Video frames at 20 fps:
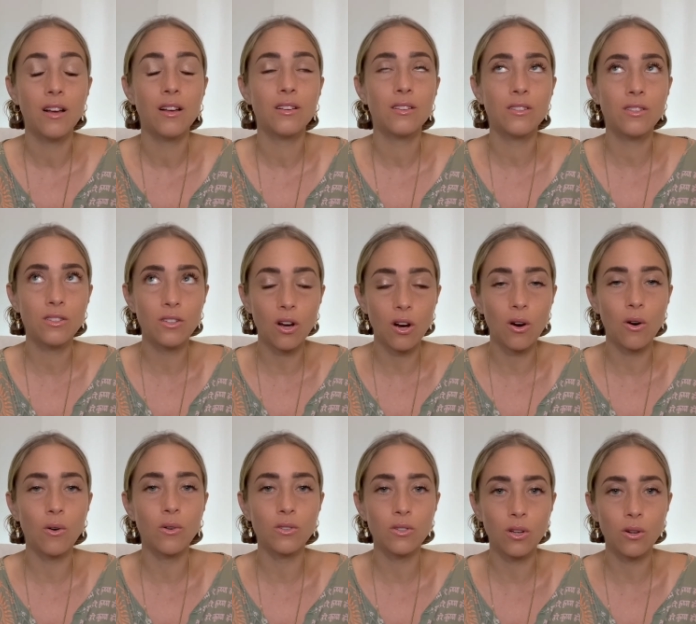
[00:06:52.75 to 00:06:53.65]

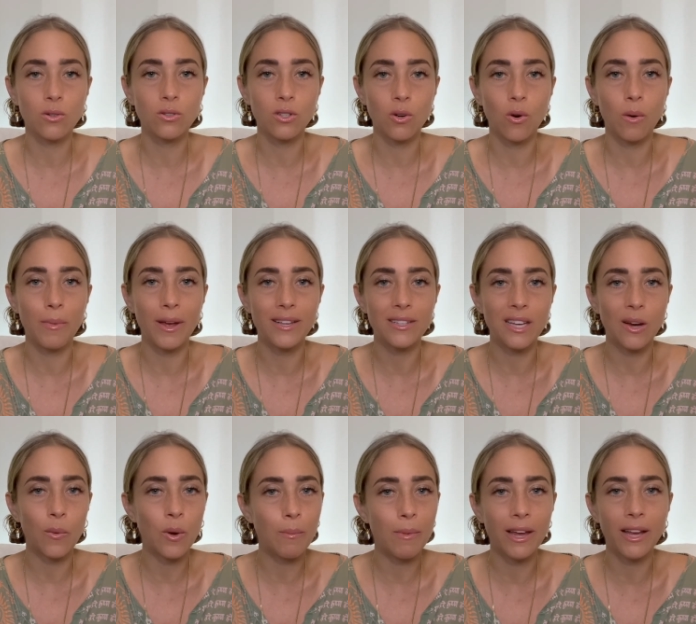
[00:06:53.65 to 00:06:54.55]
So, so, so amazing.
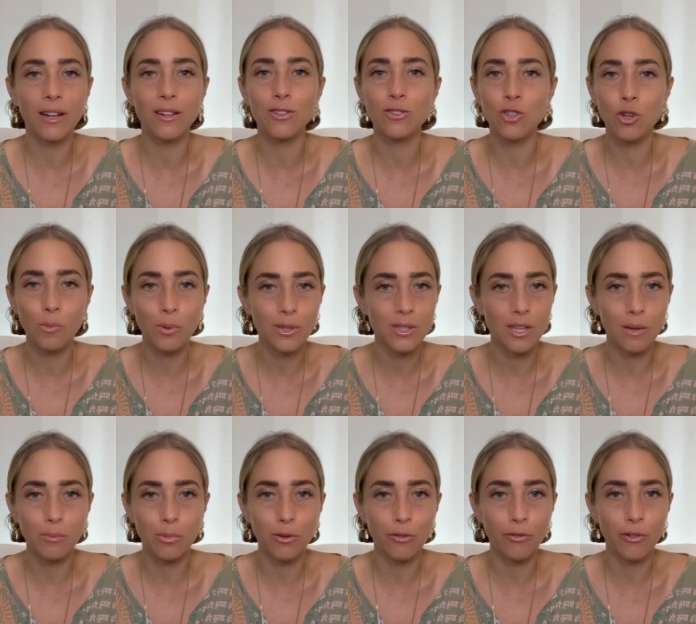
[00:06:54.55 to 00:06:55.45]
We make it super
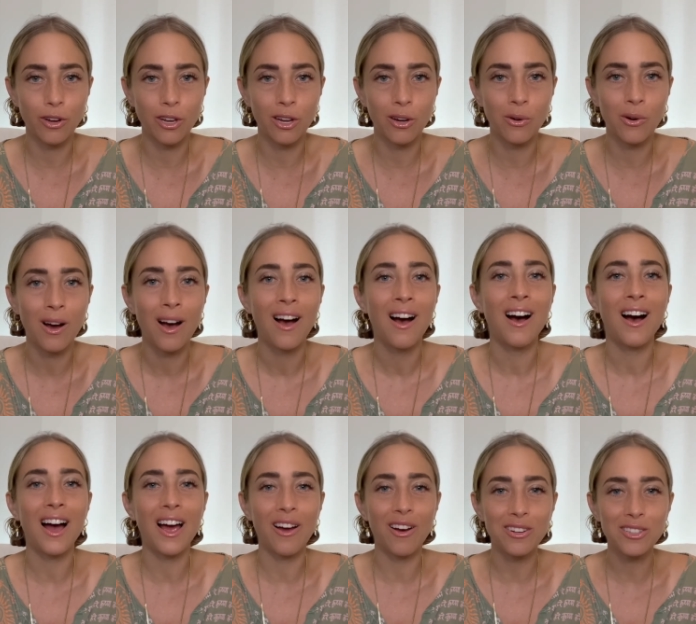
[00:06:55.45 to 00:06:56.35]
simple for you.
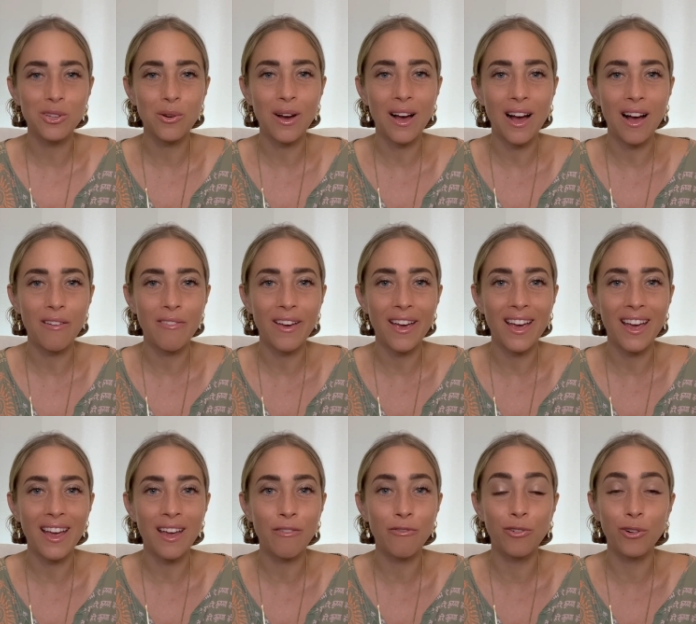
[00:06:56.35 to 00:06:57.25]
I also have
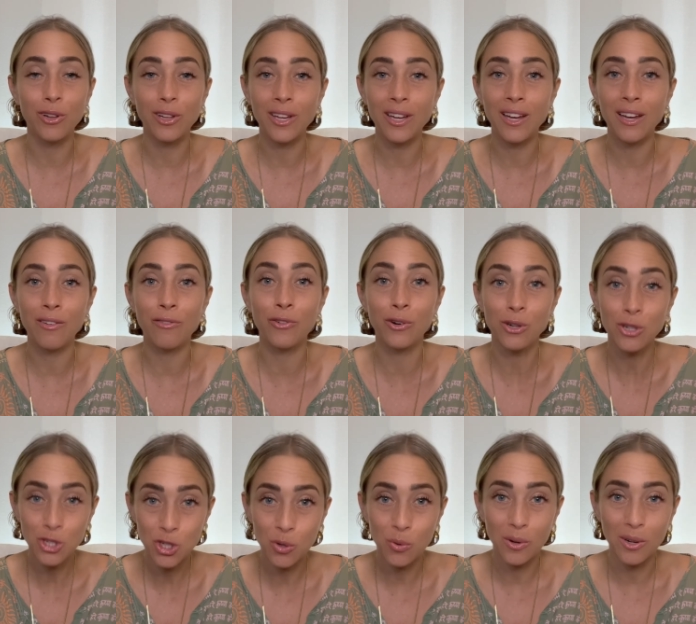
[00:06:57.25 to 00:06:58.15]
a fully
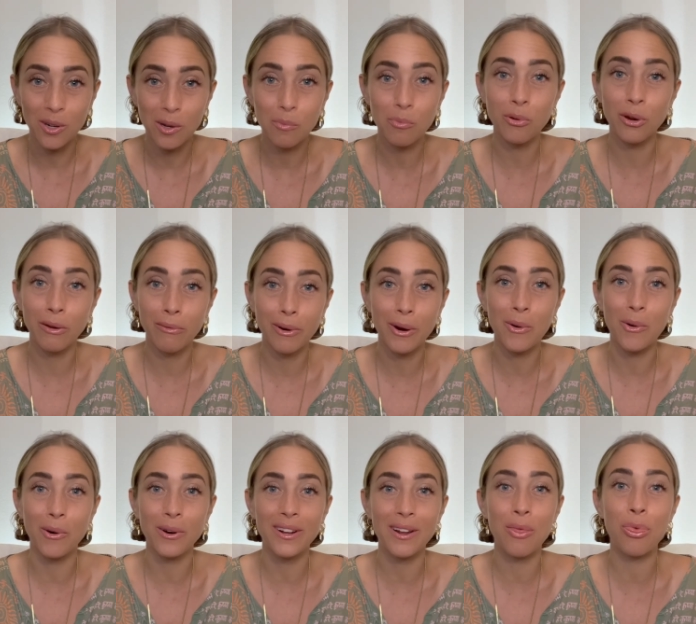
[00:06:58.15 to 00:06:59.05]
virtual,
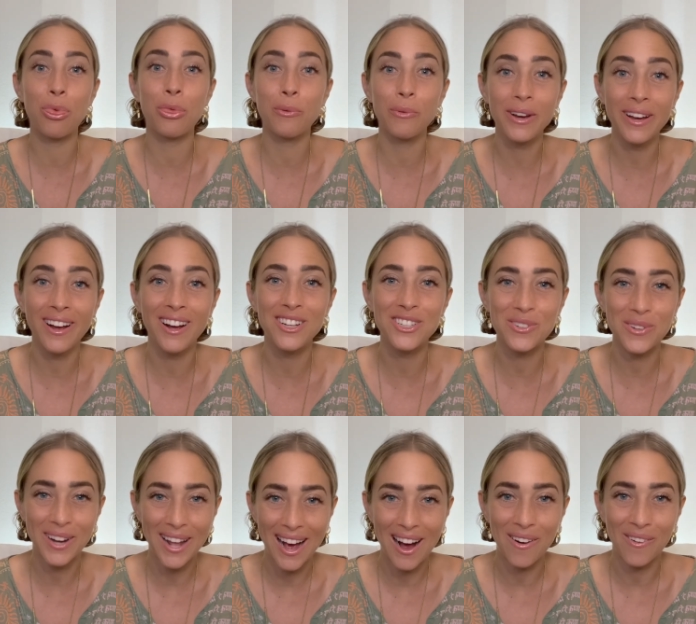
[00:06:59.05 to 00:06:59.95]
pre-recorded three hundred
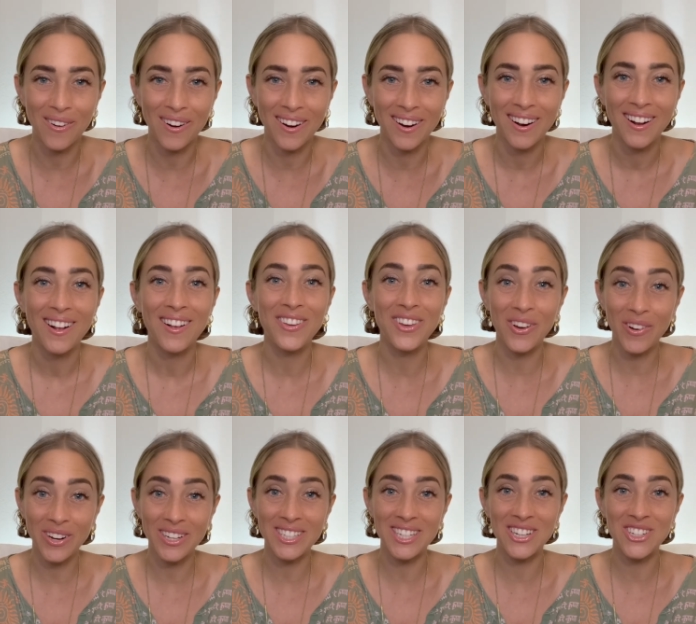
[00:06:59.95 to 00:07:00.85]
hour
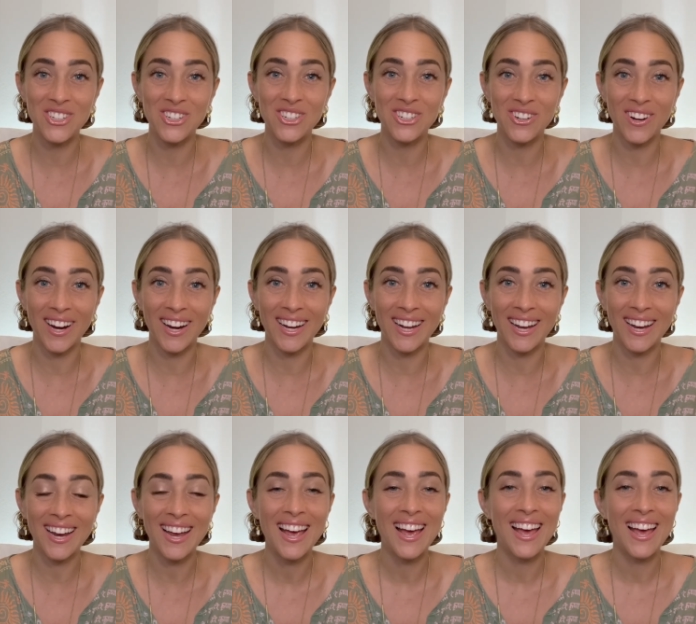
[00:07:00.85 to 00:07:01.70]
yoga teacher training